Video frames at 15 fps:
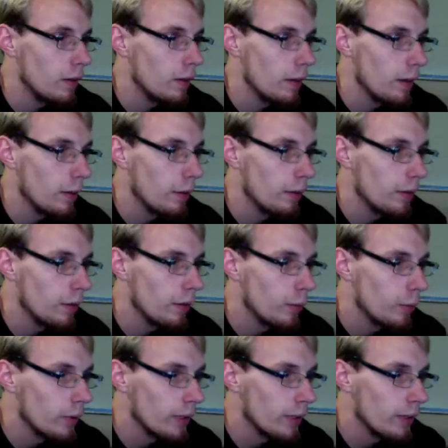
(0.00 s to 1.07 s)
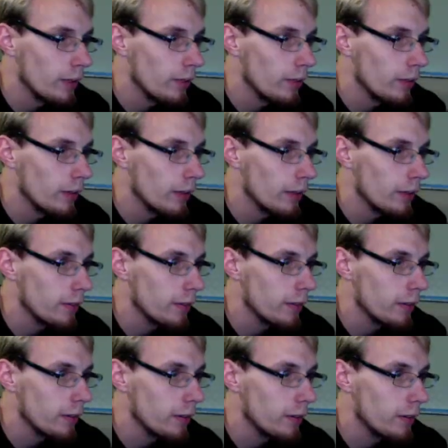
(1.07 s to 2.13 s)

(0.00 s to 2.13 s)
Oh, didn't want to get selected there.